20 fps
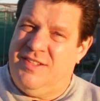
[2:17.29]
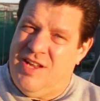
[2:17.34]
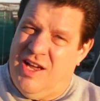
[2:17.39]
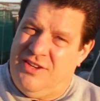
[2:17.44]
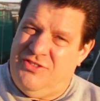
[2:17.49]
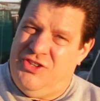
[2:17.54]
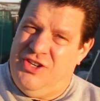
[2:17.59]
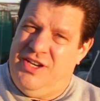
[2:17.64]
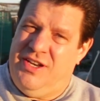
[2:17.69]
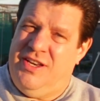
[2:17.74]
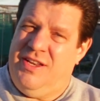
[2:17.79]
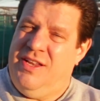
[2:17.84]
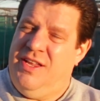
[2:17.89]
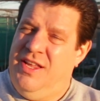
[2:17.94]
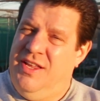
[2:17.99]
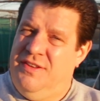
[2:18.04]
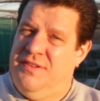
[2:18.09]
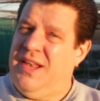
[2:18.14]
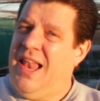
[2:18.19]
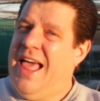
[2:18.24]
touching
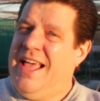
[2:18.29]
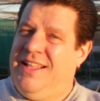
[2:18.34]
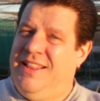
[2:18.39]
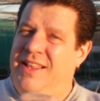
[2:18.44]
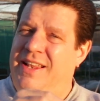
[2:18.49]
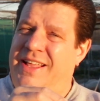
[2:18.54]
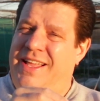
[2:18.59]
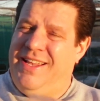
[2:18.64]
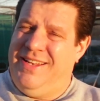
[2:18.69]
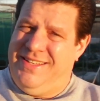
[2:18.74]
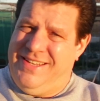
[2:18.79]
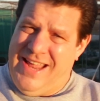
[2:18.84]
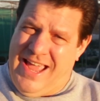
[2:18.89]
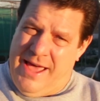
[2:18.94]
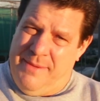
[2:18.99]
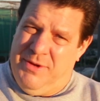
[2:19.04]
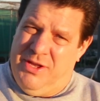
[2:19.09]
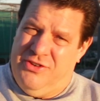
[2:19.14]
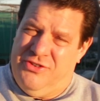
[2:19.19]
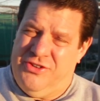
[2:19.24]
is likely to get
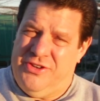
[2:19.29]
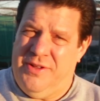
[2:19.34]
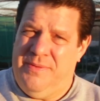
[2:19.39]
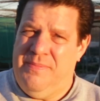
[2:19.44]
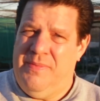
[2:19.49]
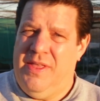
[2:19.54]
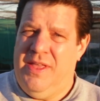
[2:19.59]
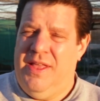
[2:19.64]
damaged.